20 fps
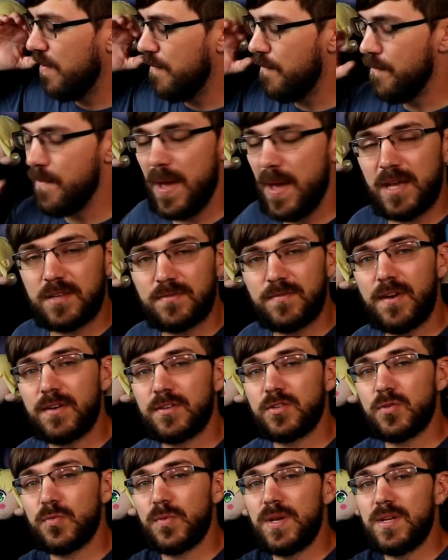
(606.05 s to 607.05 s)
Max
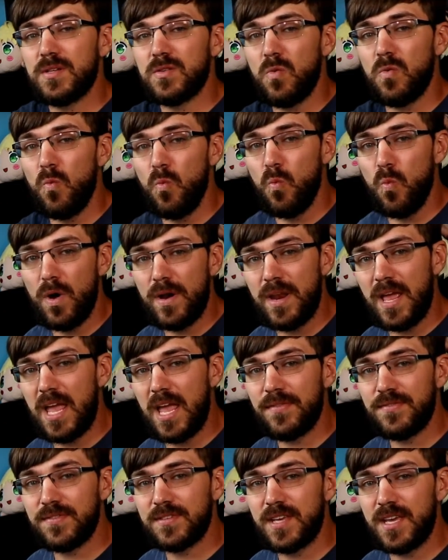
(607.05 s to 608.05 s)
Factory's
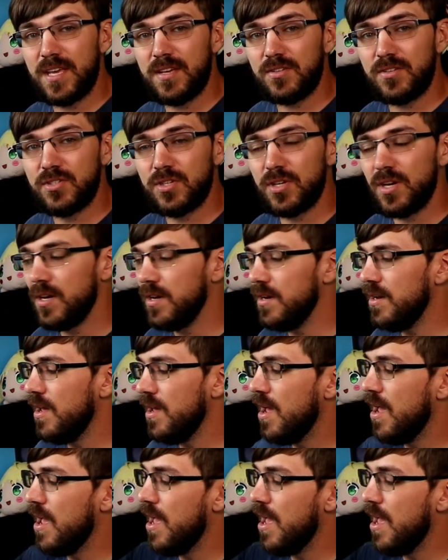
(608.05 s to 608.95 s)
1/8 scale Jeanne